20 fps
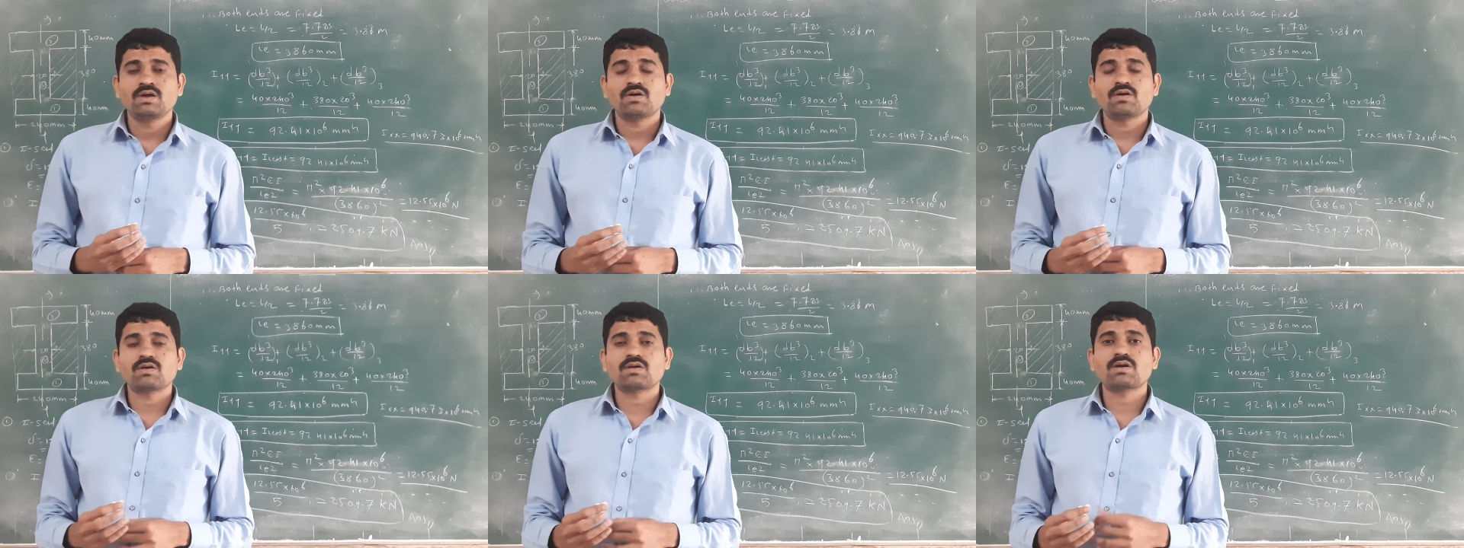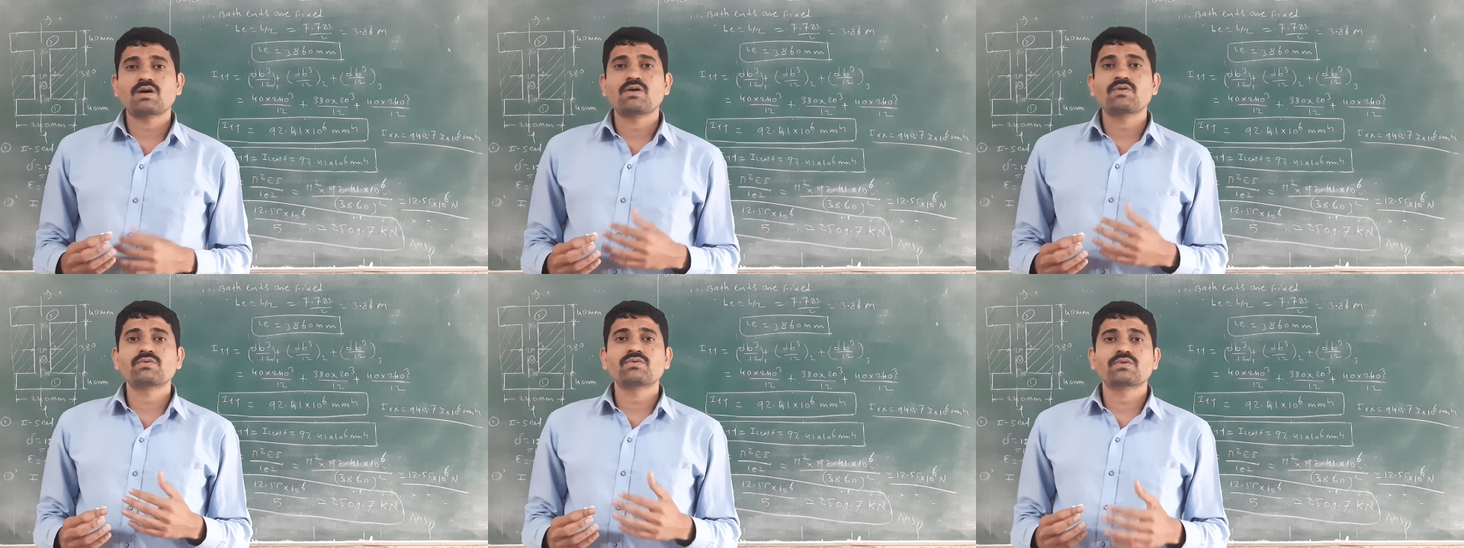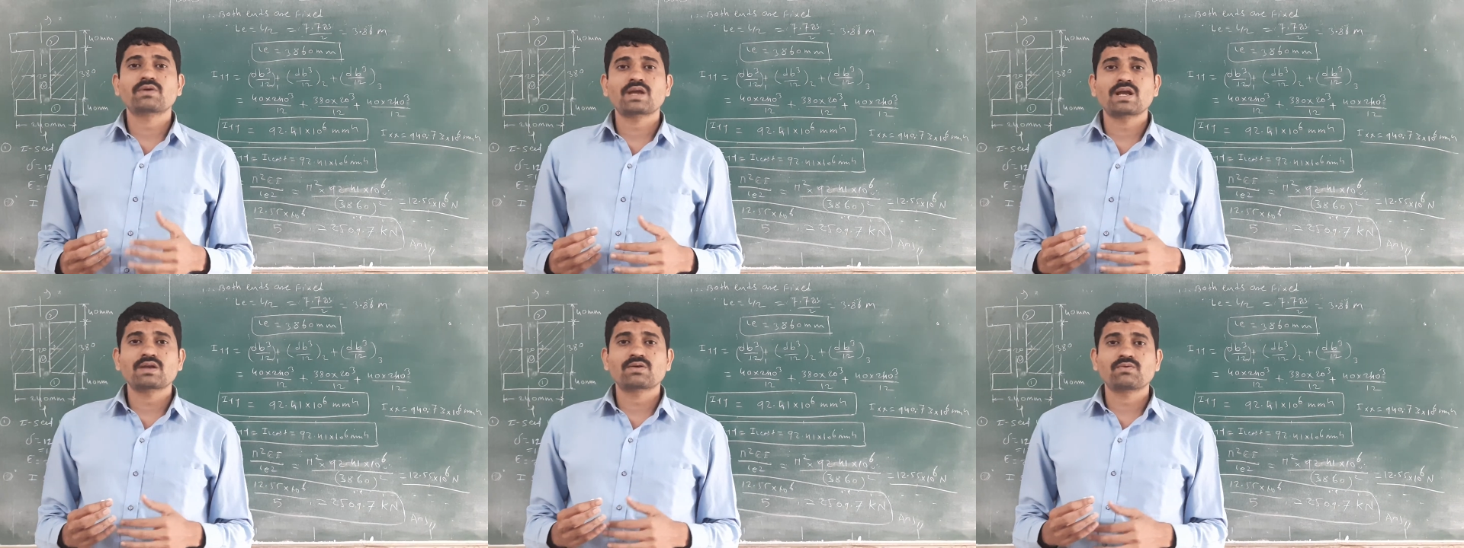or how to
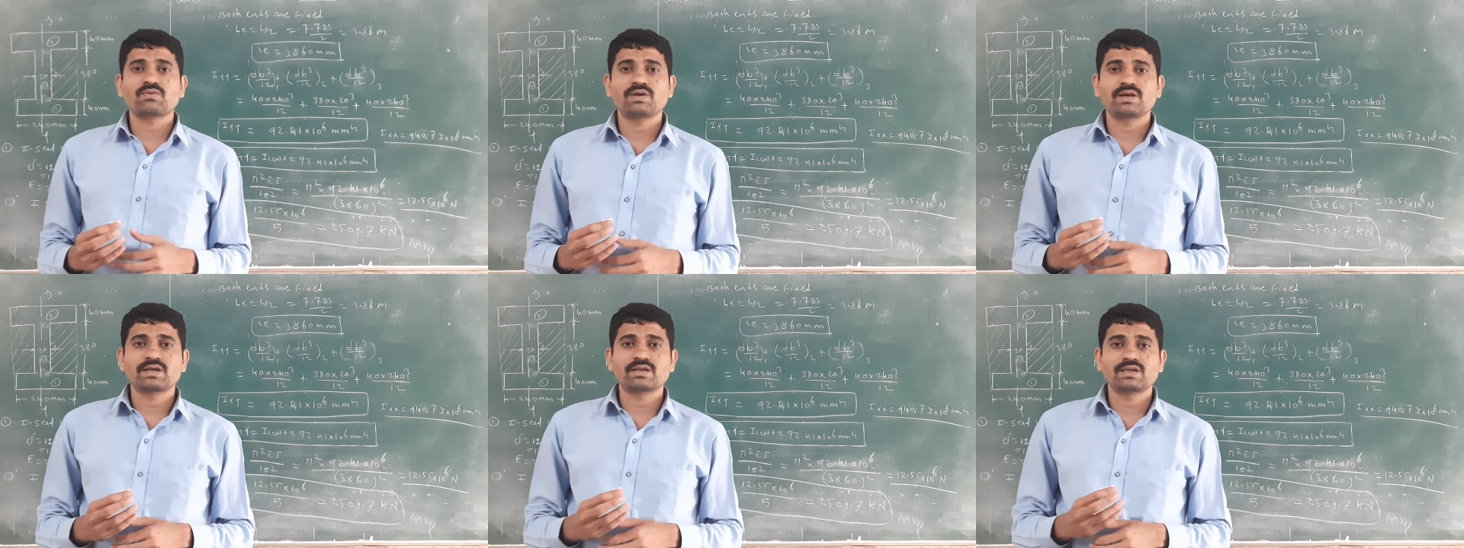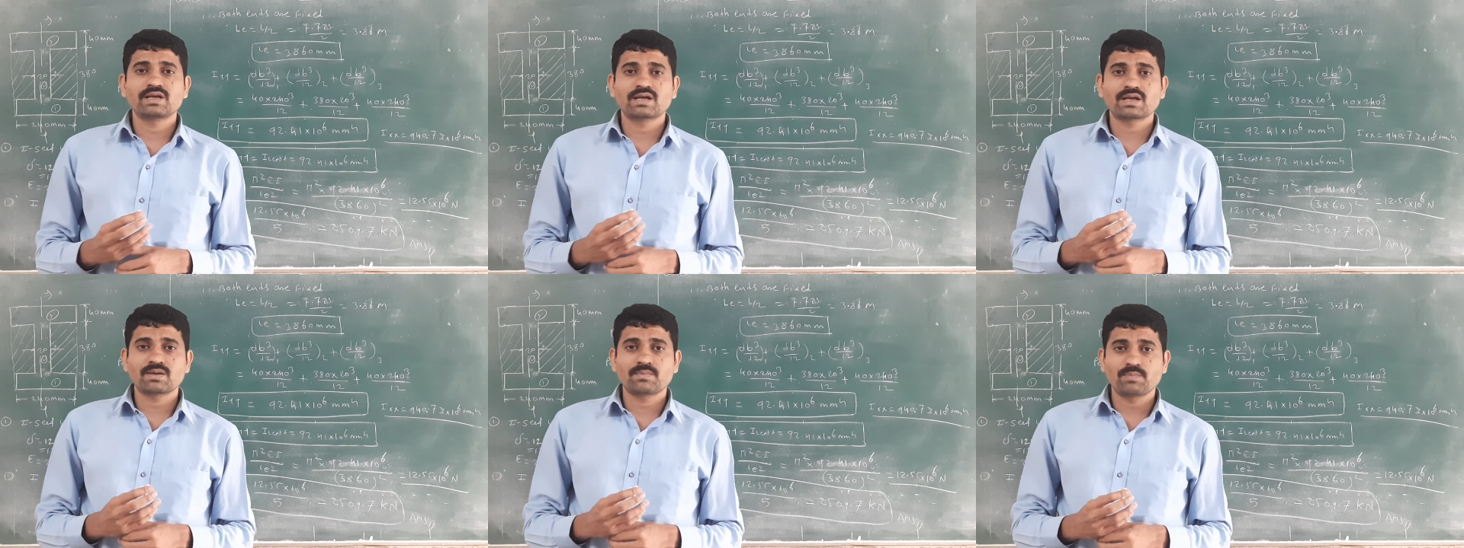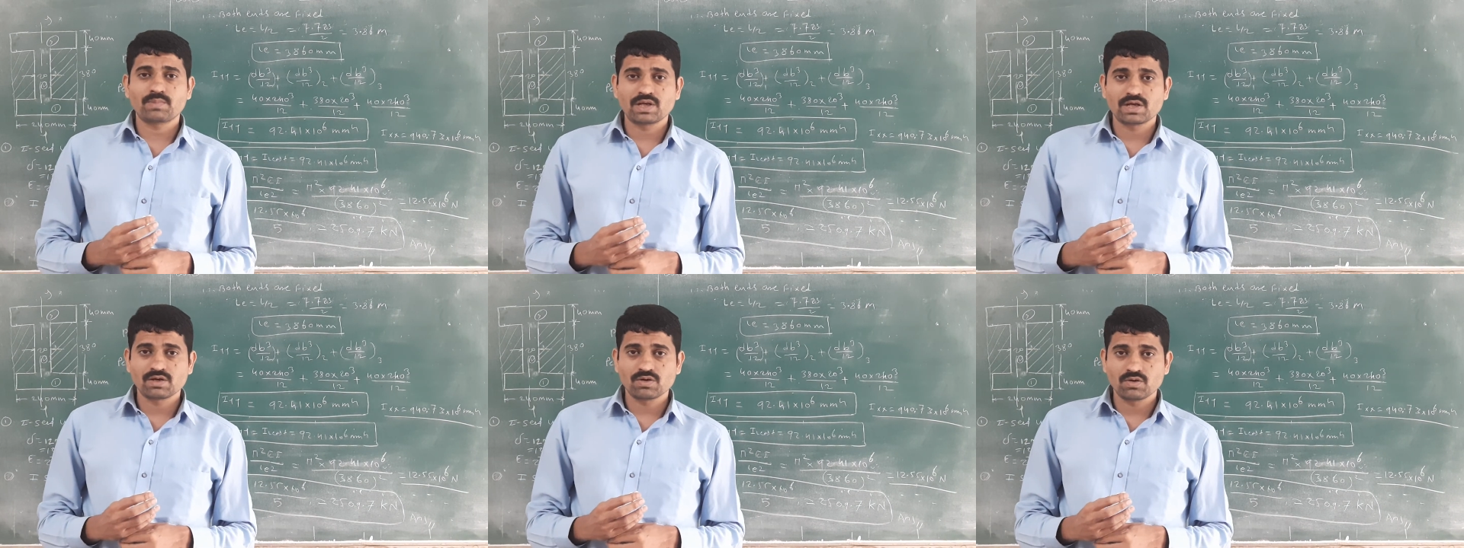calculate the
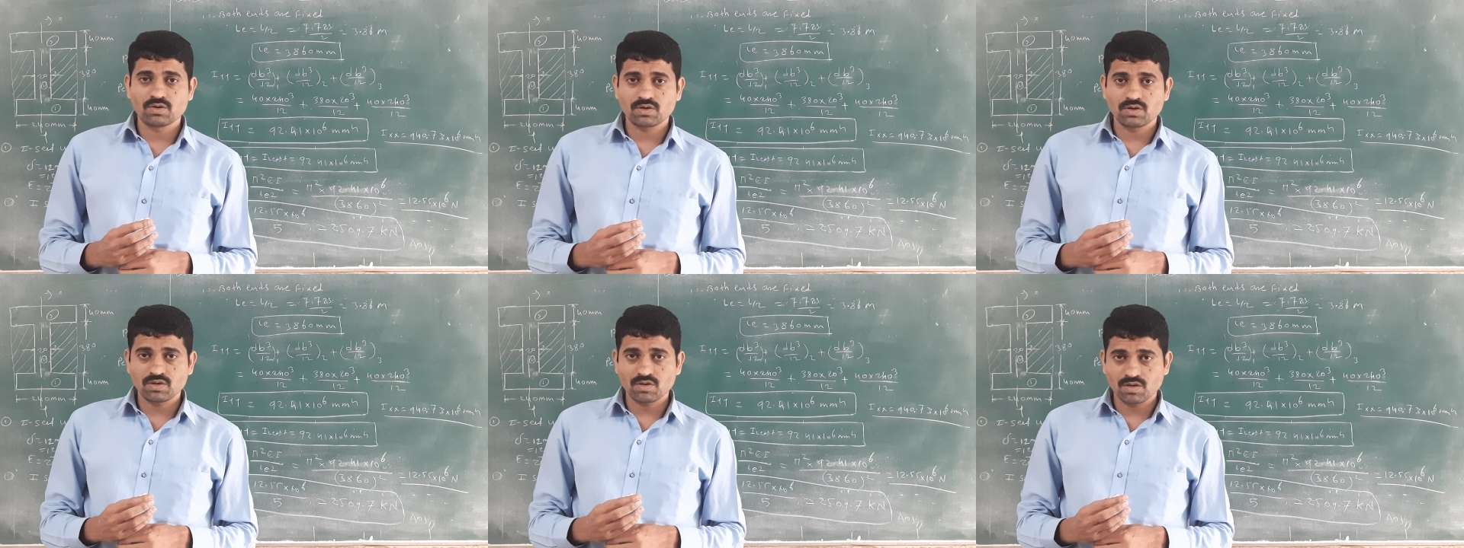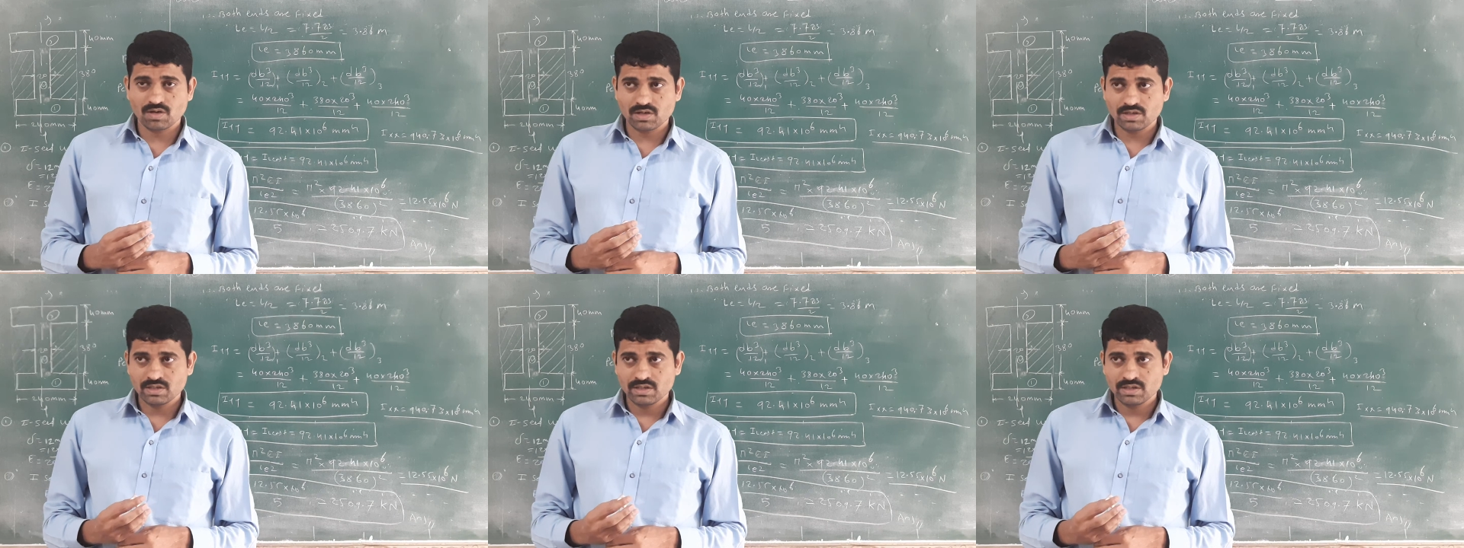crippling load or